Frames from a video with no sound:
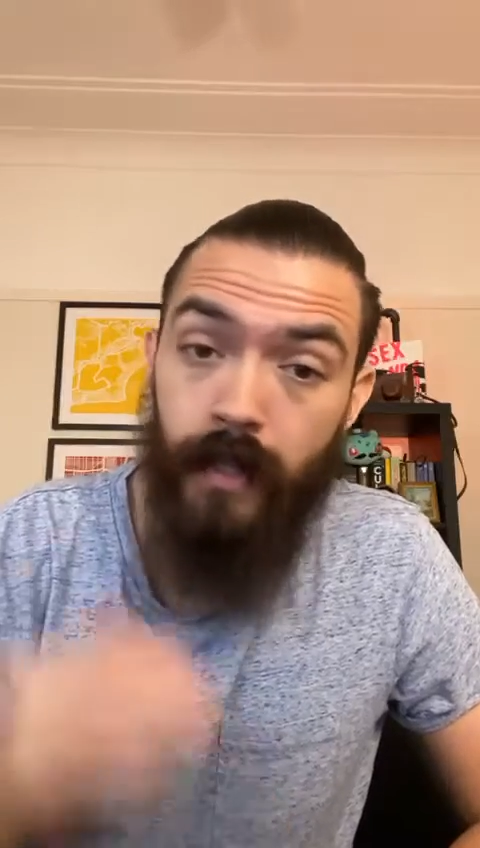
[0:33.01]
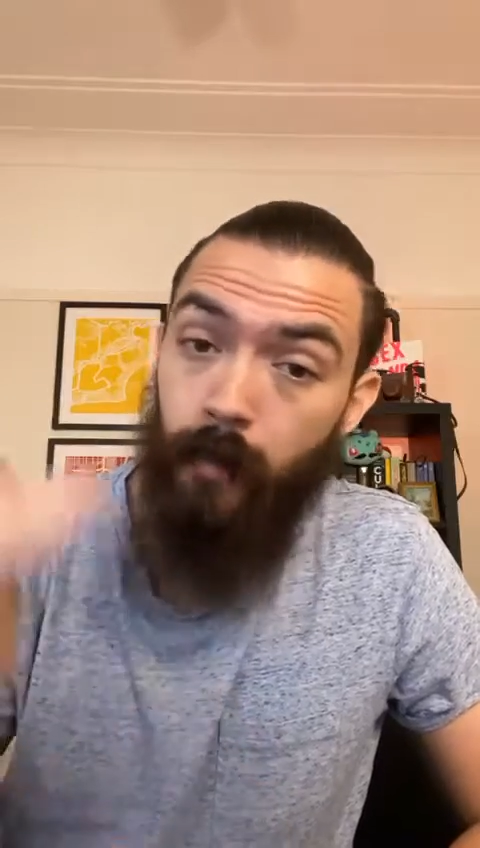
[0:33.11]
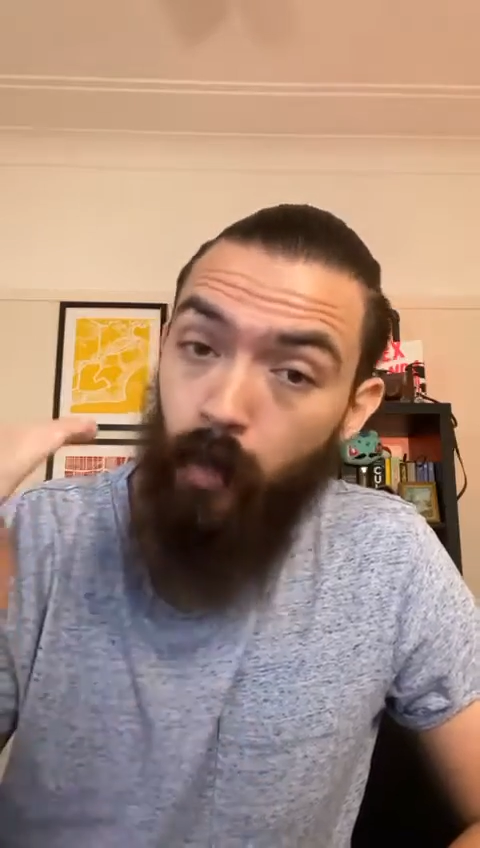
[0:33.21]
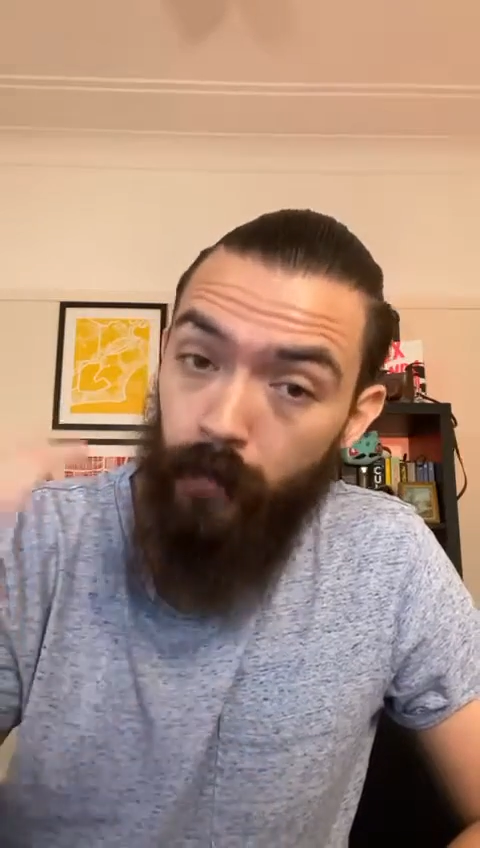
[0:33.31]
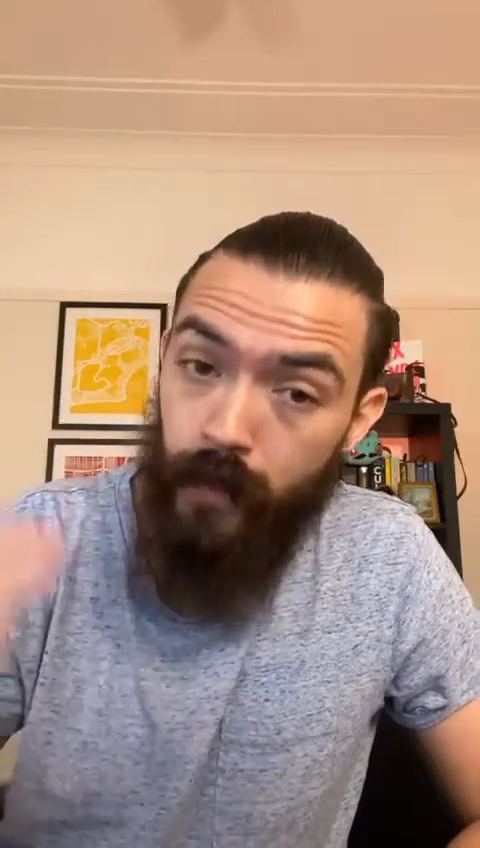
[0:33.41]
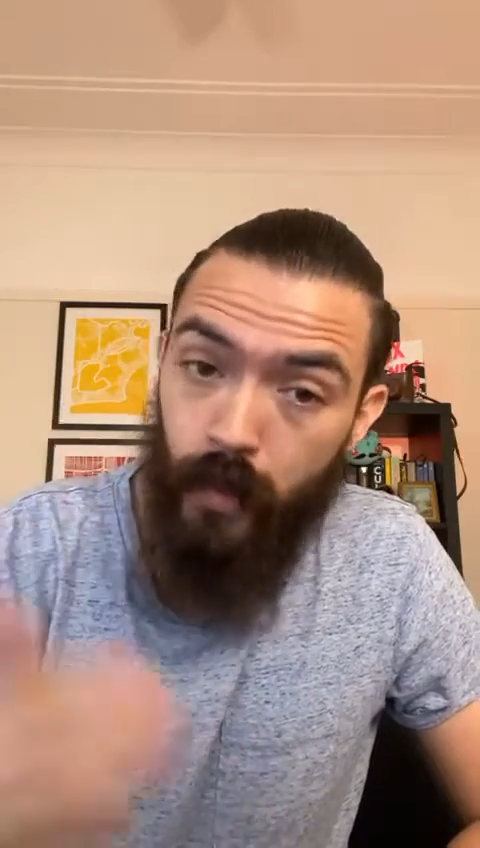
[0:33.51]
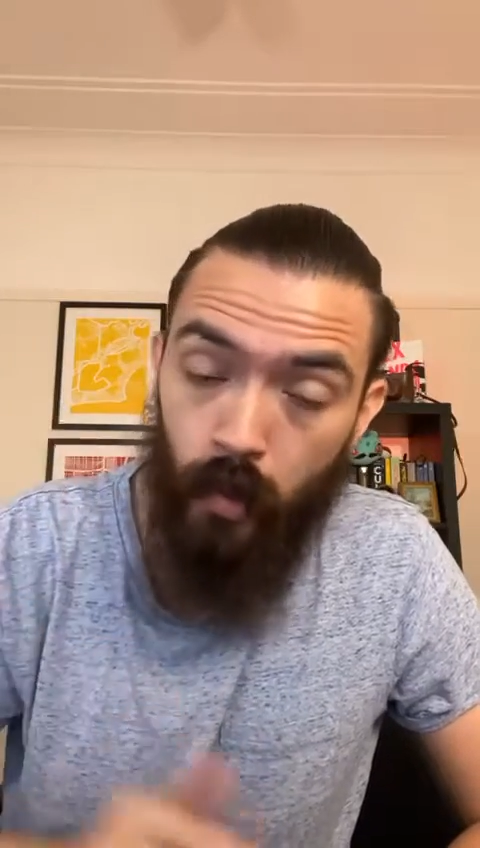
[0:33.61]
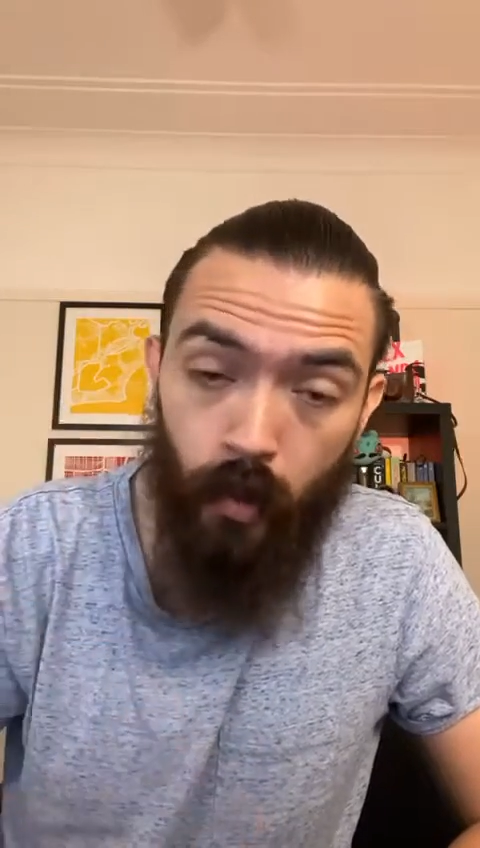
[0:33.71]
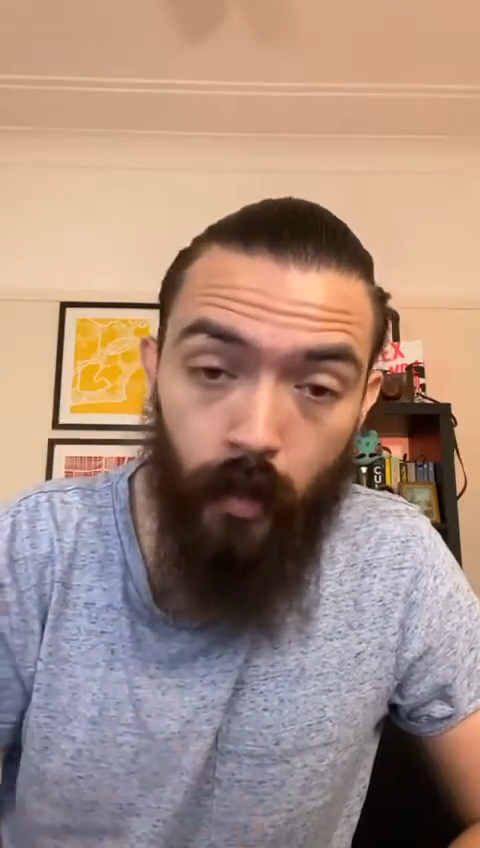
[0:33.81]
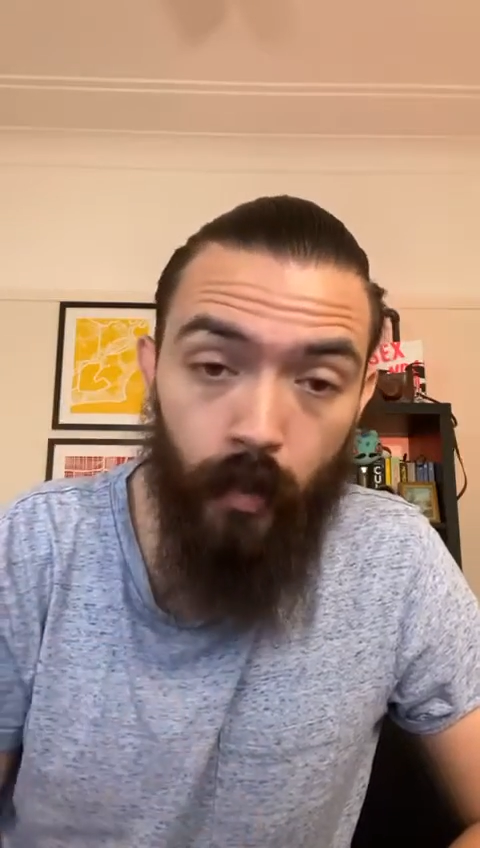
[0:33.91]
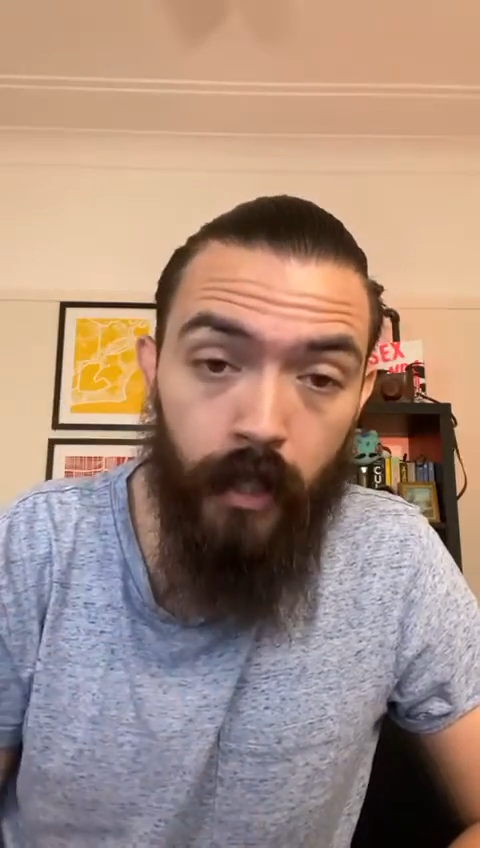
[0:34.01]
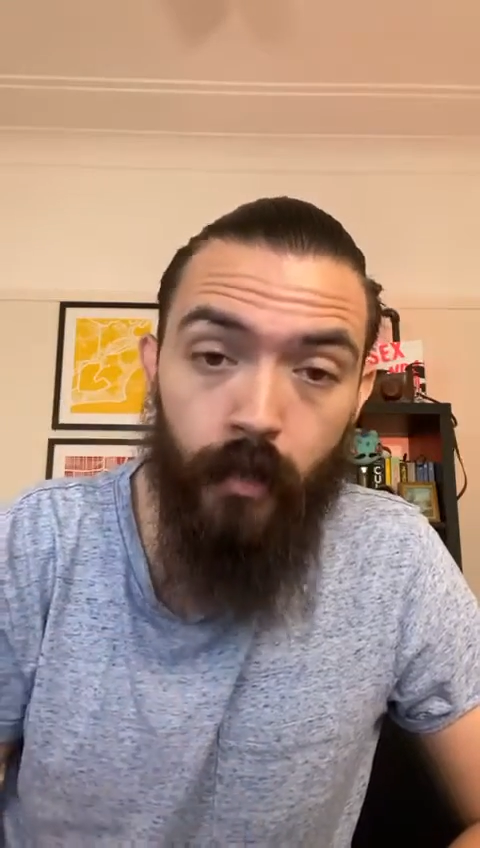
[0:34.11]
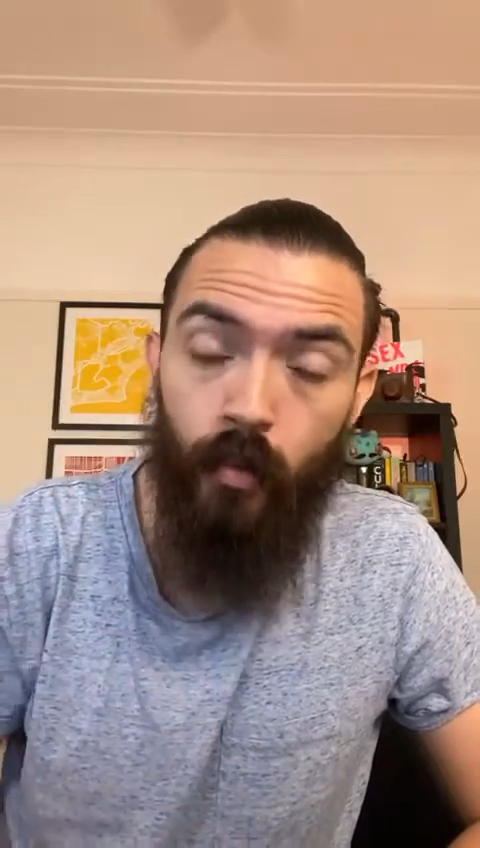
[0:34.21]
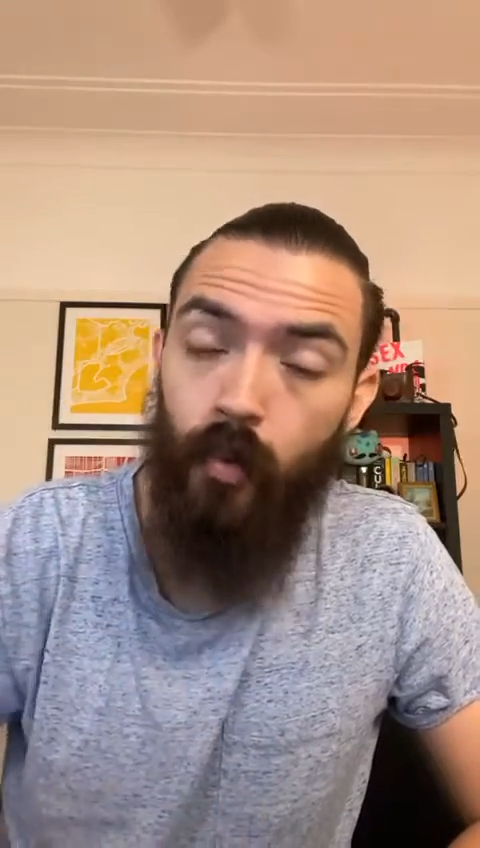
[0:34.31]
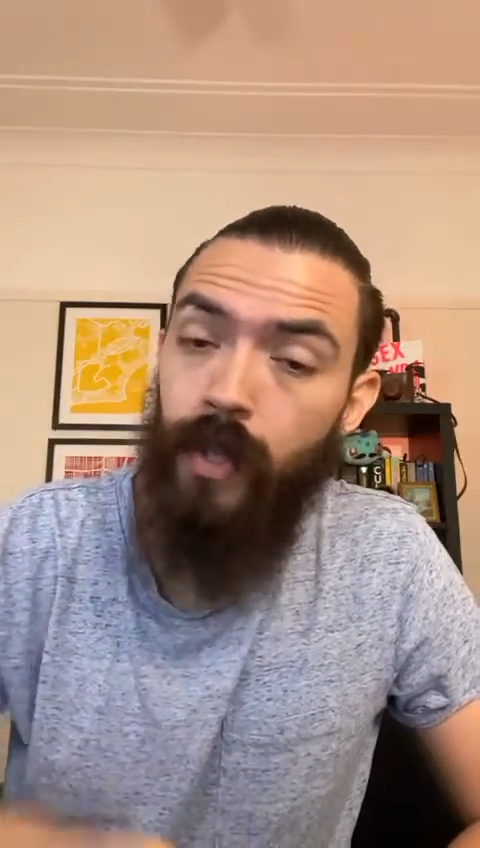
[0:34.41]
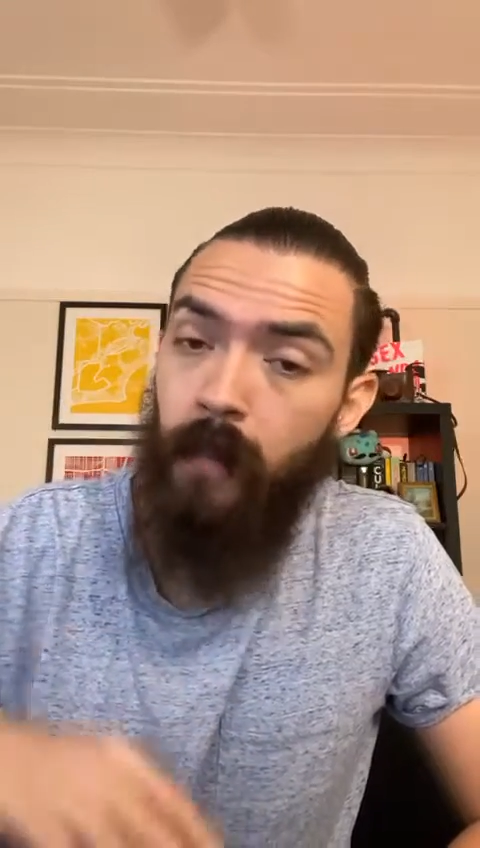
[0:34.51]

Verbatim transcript: their profits are looking really good,